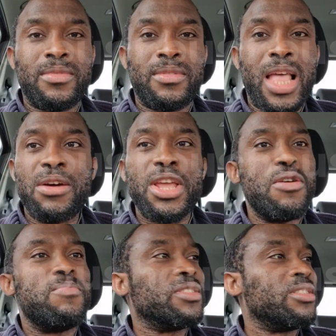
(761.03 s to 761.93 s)
Now the
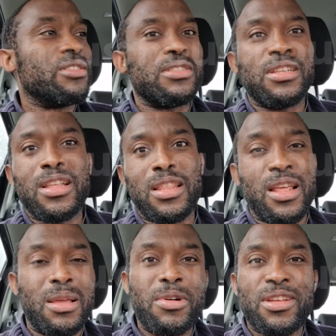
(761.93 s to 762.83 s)
opposition,
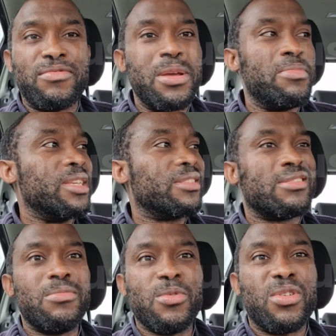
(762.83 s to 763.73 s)
all of them, they
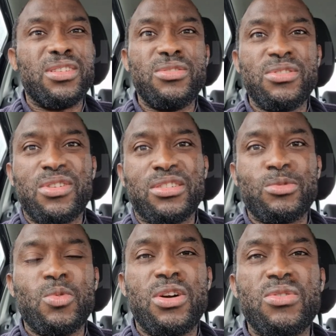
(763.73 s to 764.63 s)
scream, we want to go cut.
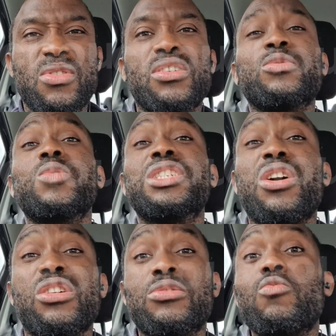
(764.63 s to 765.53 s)
Which
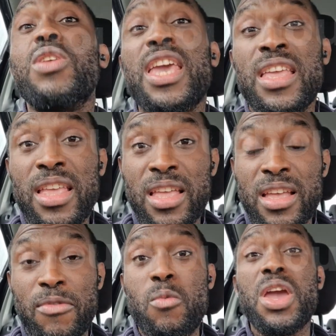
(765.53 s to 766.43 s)
cut? Where?
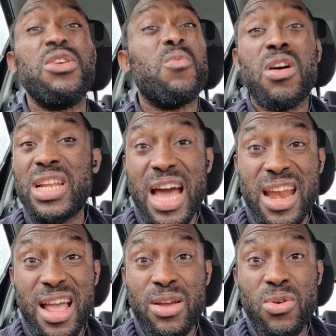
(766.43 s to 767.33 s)
For where you want carry
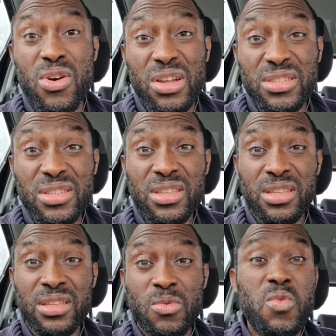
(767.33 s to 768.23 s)
and go cut?
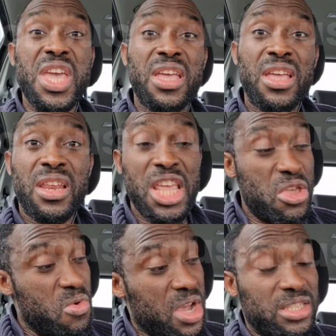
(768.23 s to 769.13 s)
Where? The
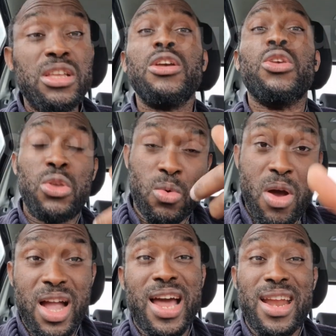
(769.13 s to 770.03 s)
U.S. You
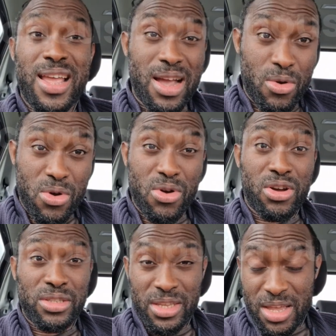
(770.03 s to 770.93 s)
want carry and go
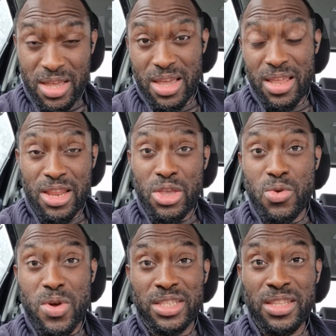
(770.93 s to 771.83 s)
cut in the
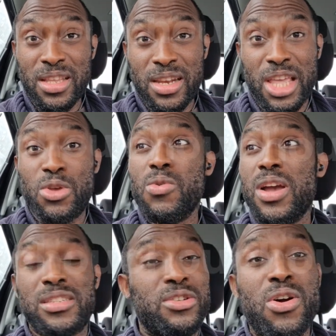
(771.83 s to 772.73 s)
U.S.? The
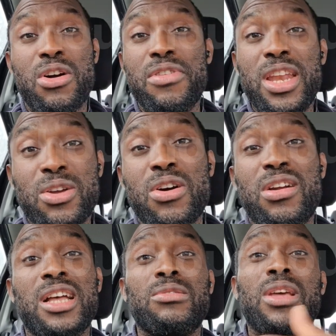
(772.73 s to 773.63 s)
U.S. don't already
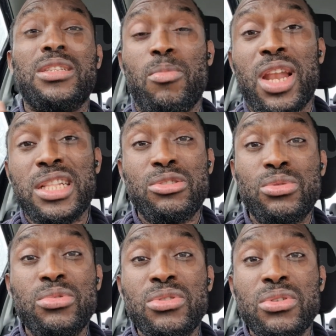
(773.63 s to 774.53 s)
congratulate Bola Tinubu.